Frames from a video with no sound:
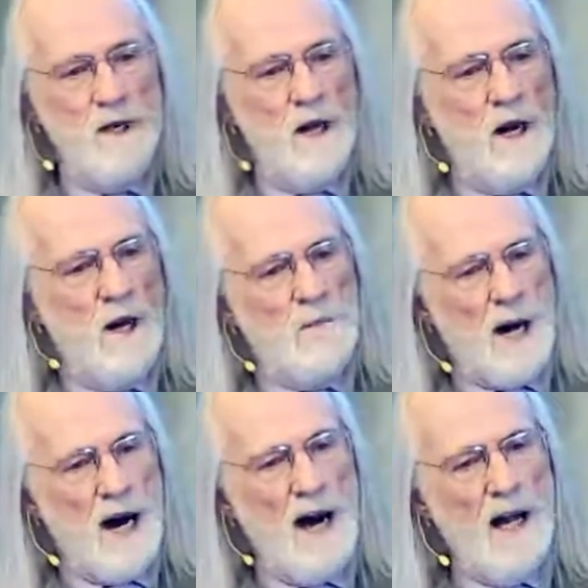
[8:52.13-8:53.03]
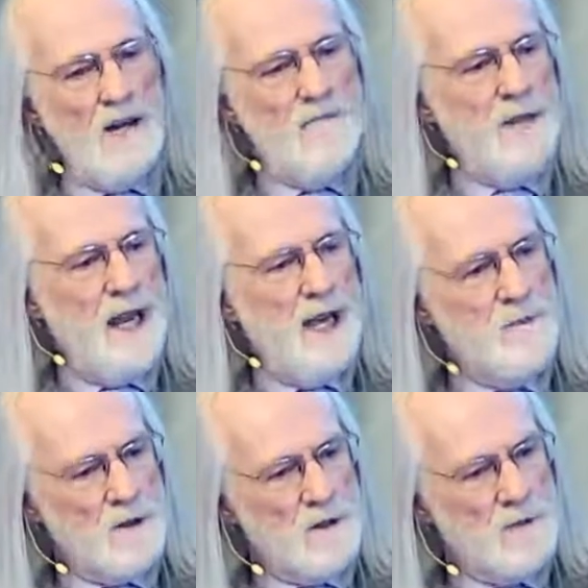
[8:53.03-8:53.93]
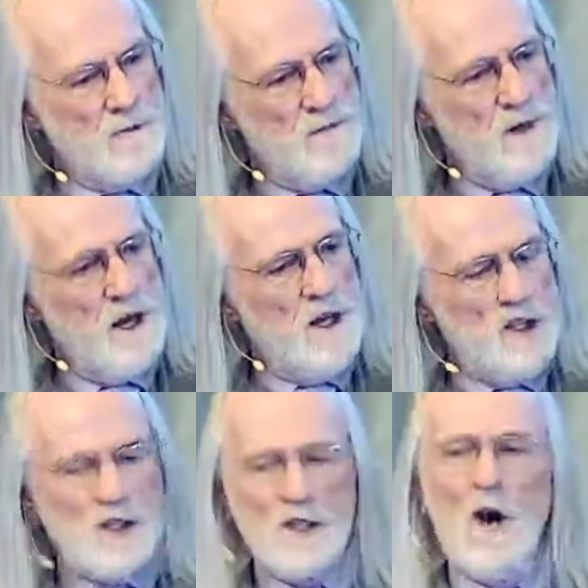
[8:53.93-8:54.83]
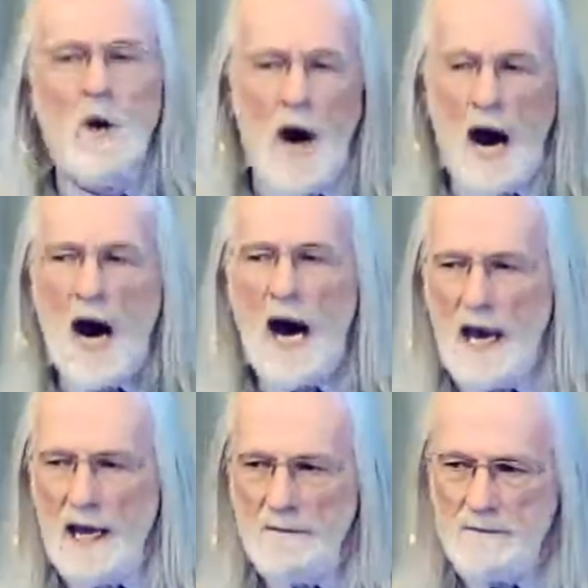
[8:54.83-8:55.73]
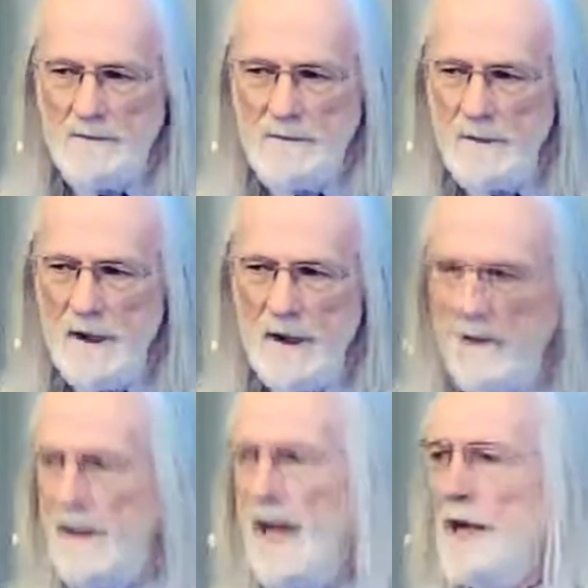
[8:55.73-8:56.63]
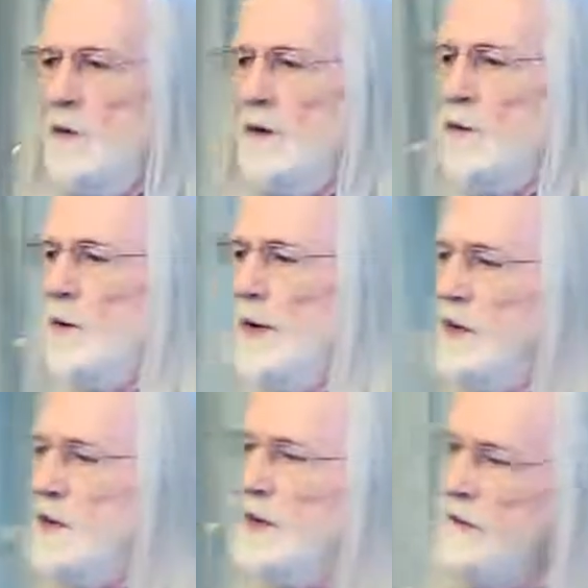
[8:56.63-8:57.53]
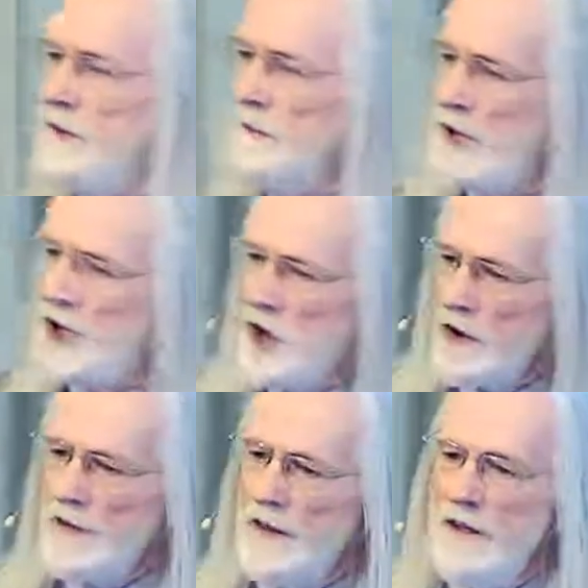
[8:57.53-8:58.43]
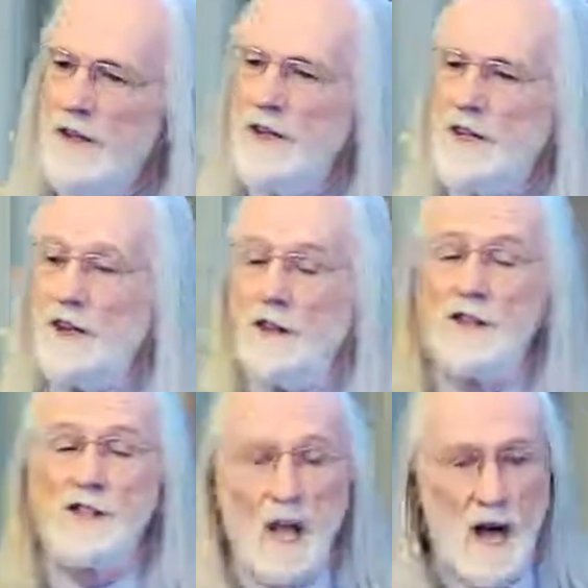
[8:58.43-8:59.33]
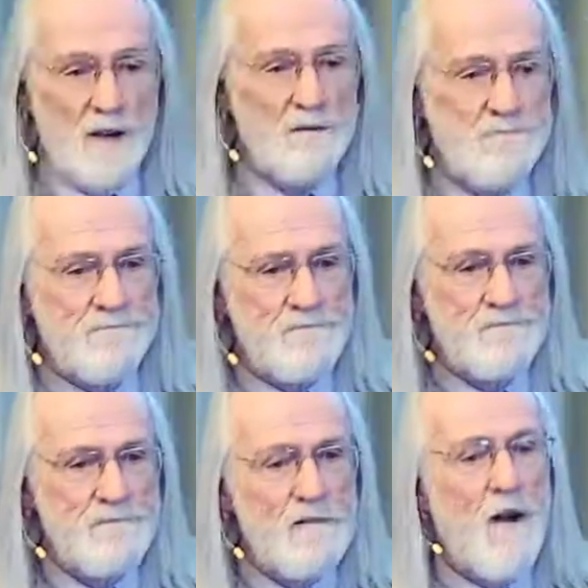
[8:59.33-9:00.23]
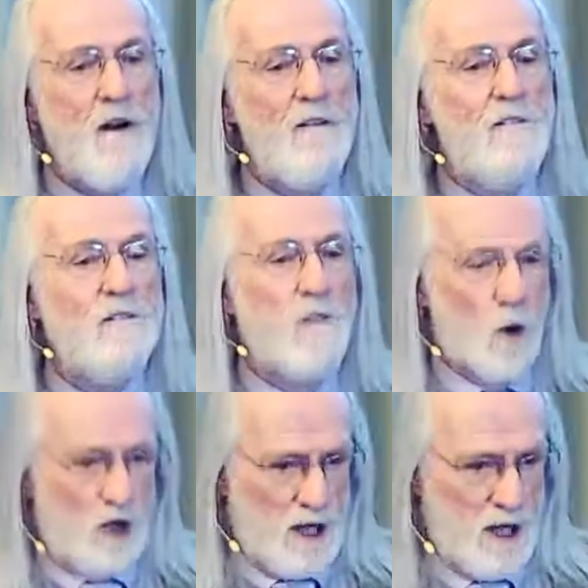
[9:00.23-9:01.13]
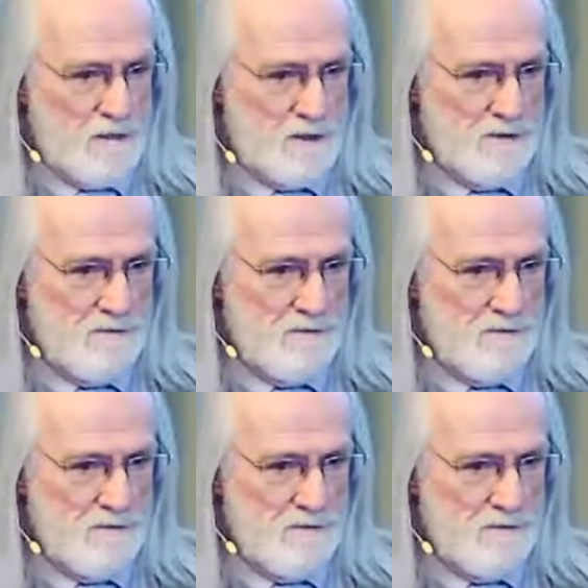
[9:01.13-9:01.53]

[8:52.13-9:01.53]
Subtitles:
a pile of paper so high that it would reach from the earth to the sun 4 times.